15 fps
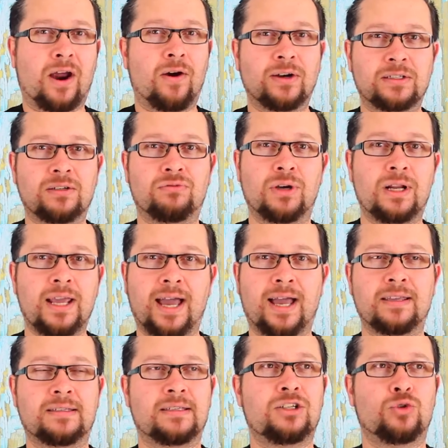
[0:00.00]
character really
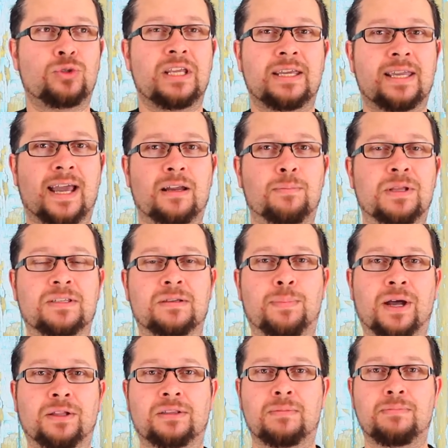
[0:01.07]
has unique elements
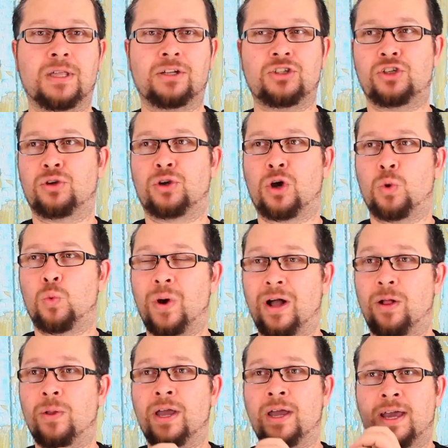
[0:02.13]
about them that you go,
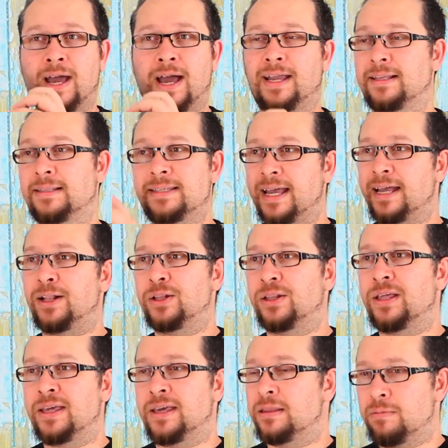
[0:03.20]
wow, I can tell
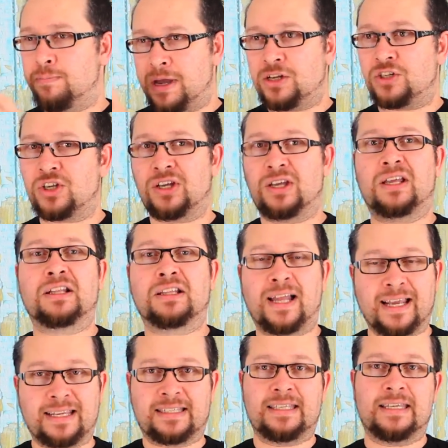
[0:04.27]
the Major
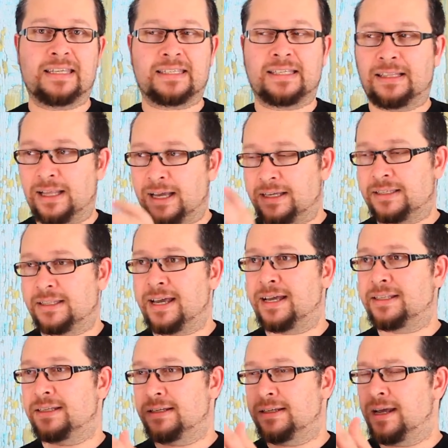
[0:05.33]
likes this and likes
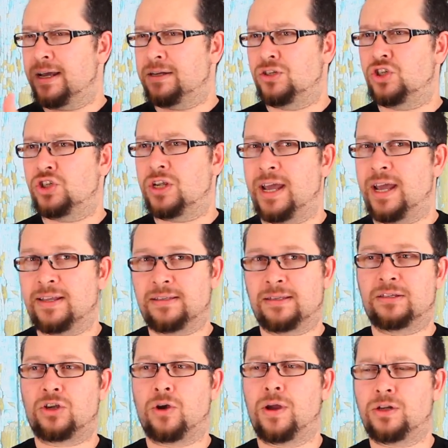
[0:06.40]
that, and has
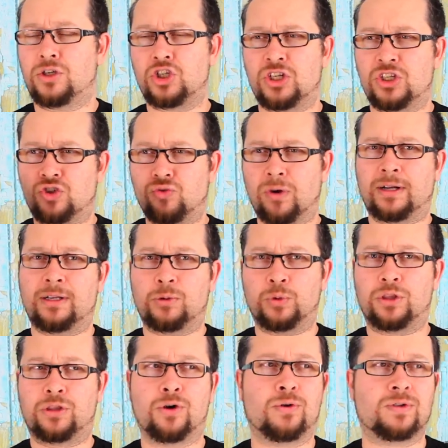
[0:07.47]
this going, she's struggling
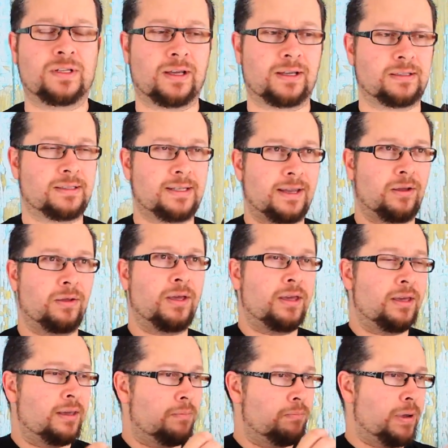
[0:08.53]
with those, and I can tell
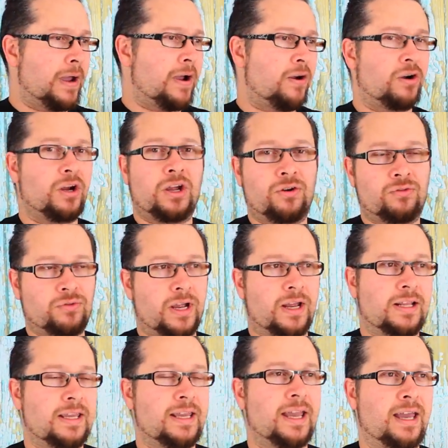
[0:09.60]
Bear
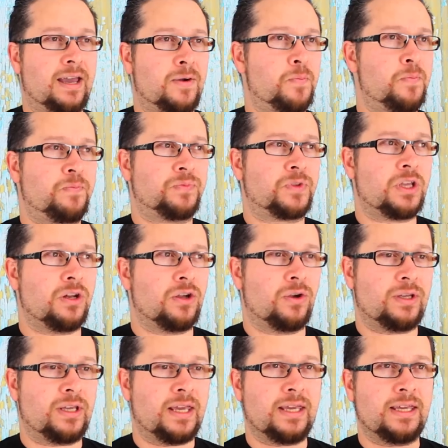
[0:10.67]
really, you know,
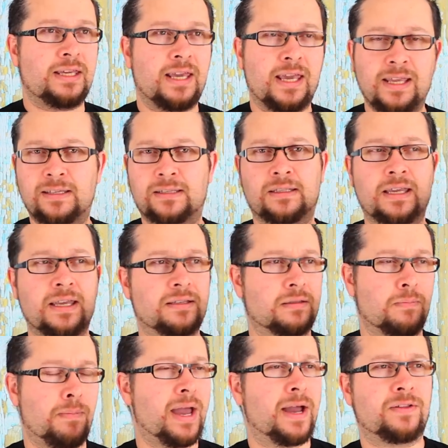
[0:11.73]
he's
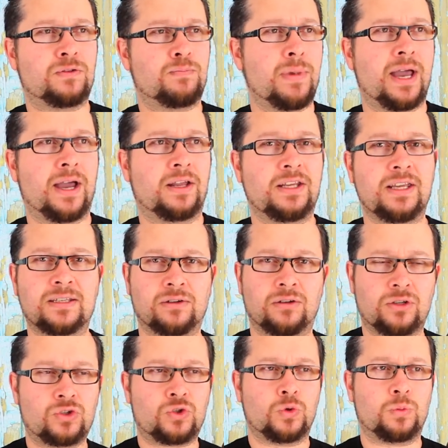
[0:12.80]
the man's man, he's
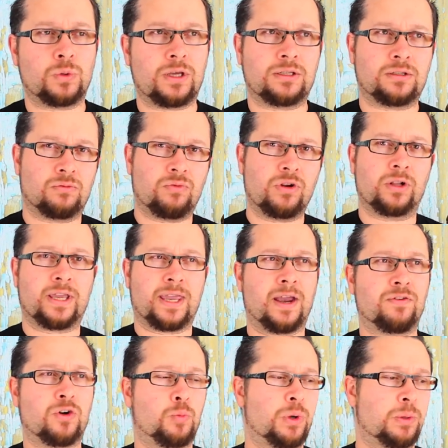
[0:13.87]
a real
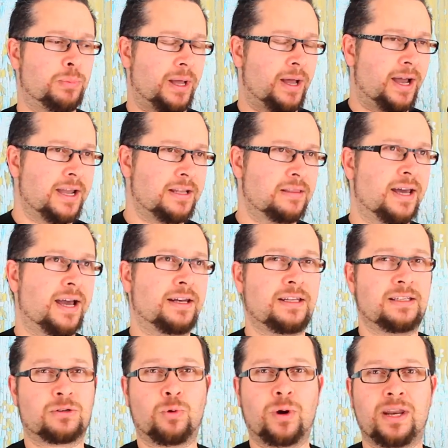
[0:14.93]
hero, but behind that
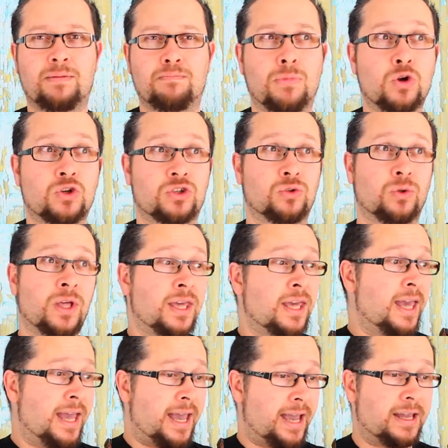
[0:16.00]
he's quite emotional
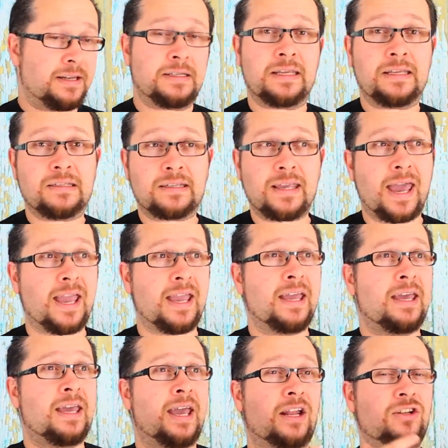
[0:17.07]
and he's gay.
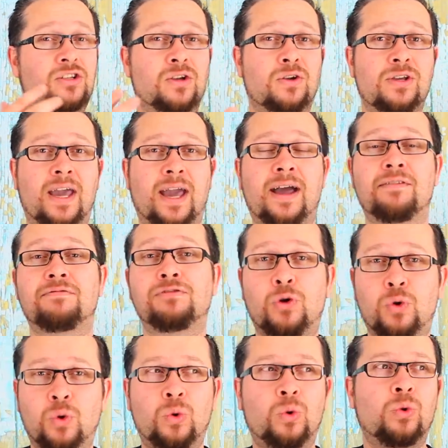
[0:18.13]
And so you have
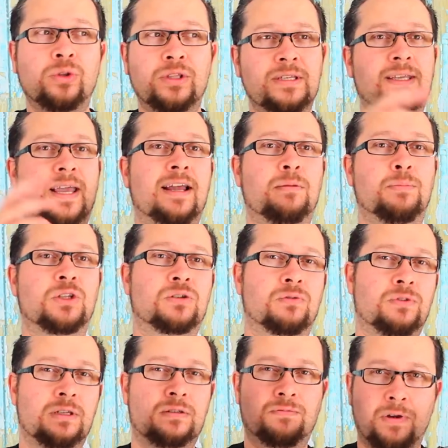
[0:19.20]
all these elements of
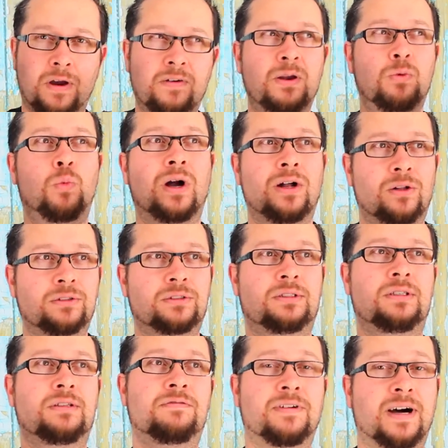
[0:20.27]
these very well
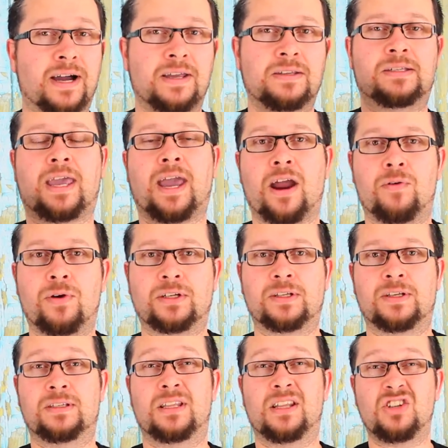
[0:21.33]
devised
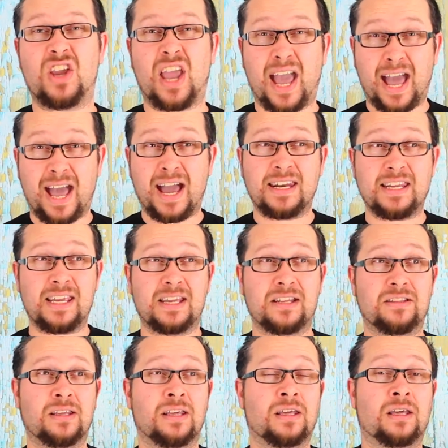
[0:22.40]
characters, and then you add
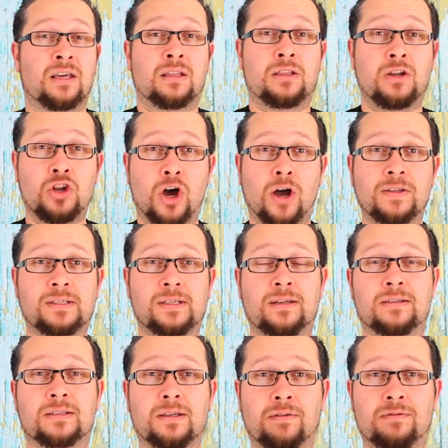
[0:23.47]
in the
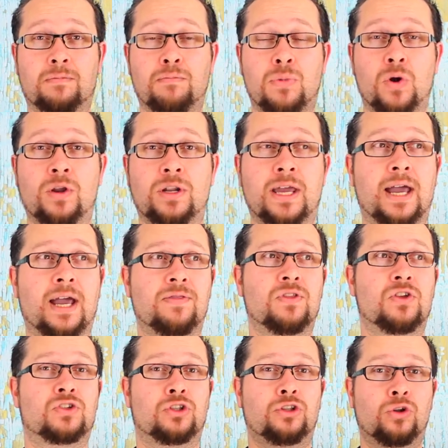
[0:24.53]
nastiness of the murder and
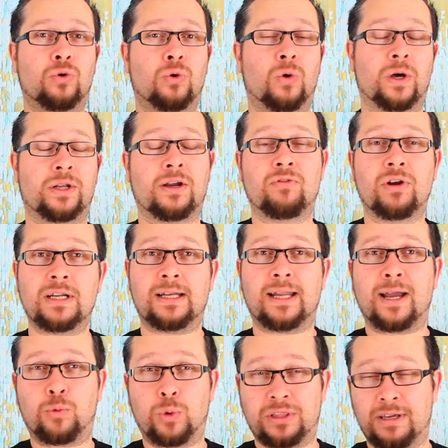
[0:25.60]
this lore. And I really
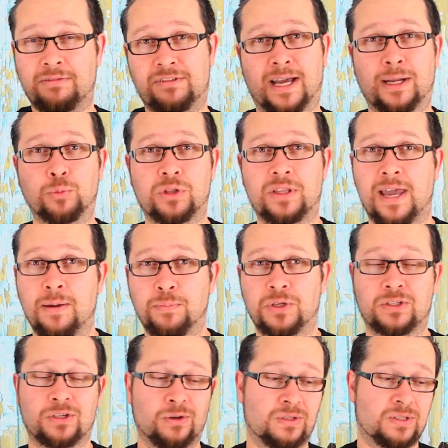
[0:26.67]
like what they've done with the
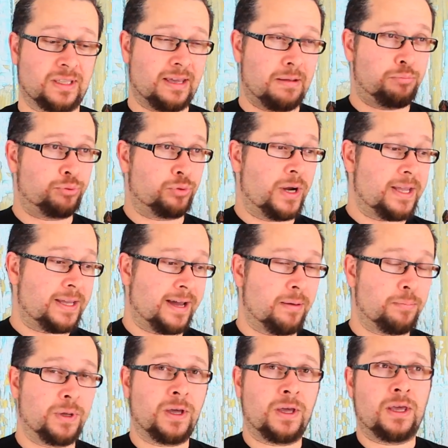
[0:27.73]
episode. So they break
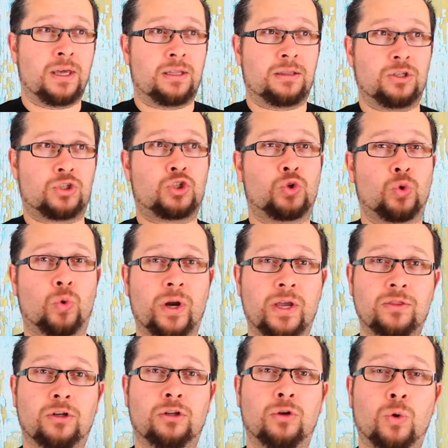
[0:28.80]
up the story
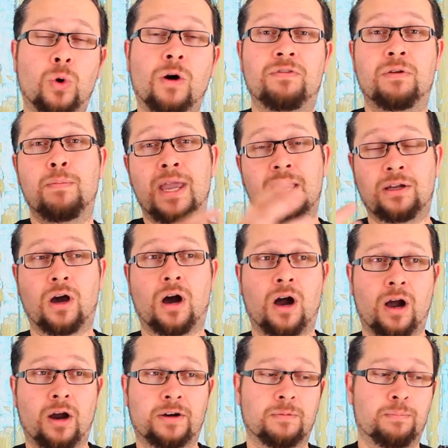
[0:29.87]
and the lore of the main
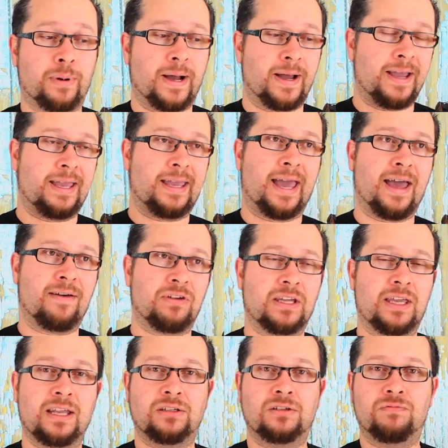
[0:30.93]
arc by
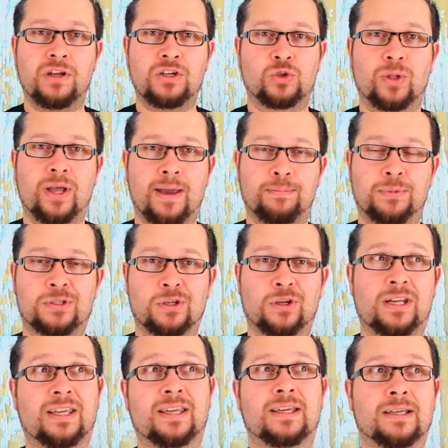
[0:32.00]
having individual
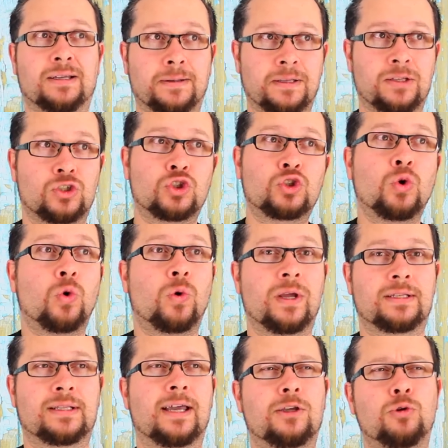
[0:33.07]
episodic
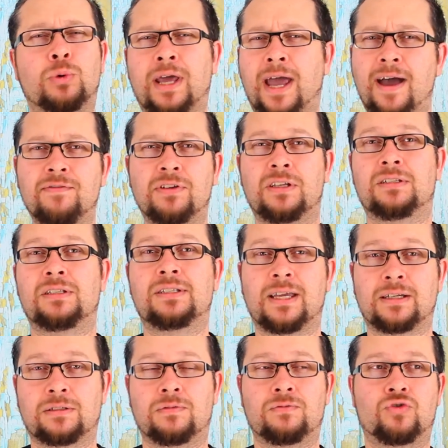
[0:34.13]
stories like you would have in a
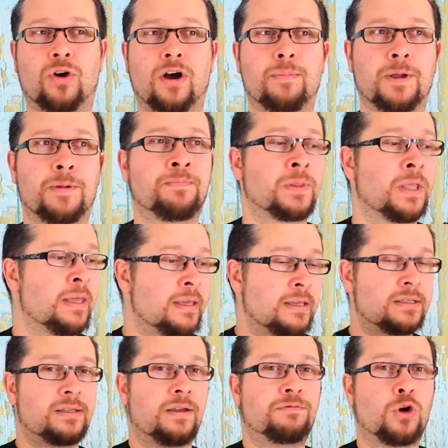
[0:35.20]
detective drama.
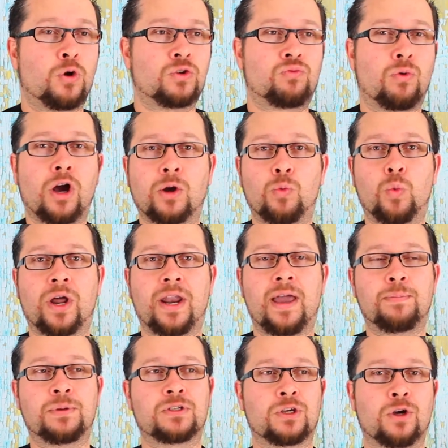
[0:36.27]
Stuff goes wrong in one
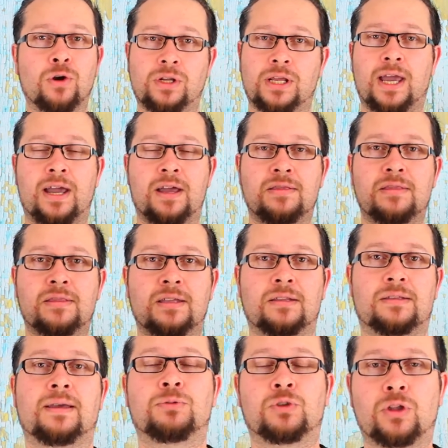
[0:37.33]
episode and then
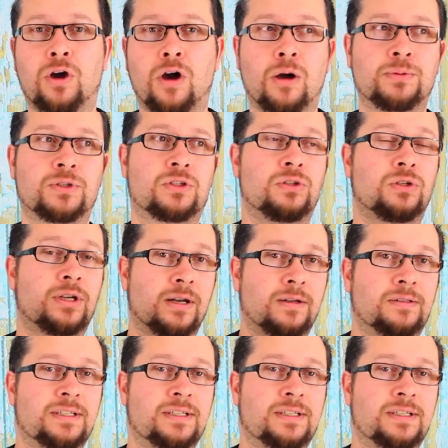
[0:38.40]
it's up to the cops to kind